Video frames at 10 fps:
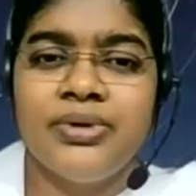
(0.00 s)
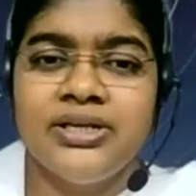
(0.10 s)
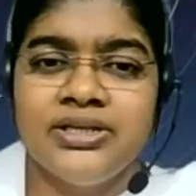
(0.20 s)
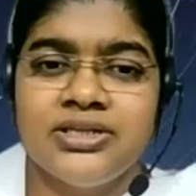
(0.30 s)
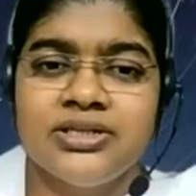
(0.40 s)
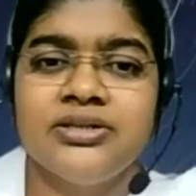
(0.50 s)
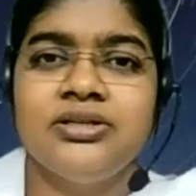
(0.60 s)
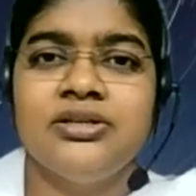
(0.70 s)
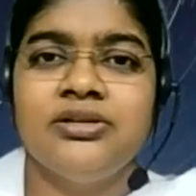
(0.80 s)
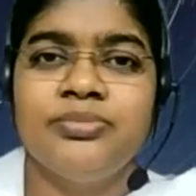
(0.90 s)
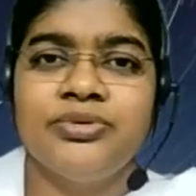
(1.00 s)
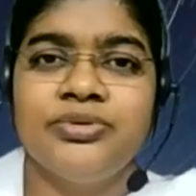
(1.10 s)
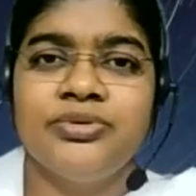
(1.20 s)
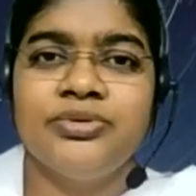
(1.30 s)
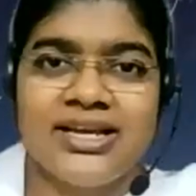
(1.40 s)
internal
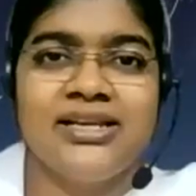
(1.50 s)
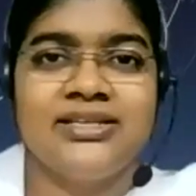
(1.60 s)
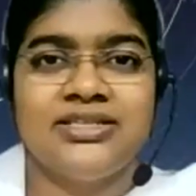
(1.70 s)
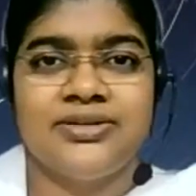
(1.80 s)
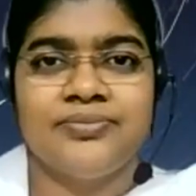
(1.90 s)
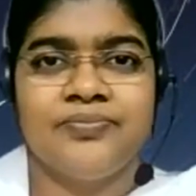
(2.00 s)
personality,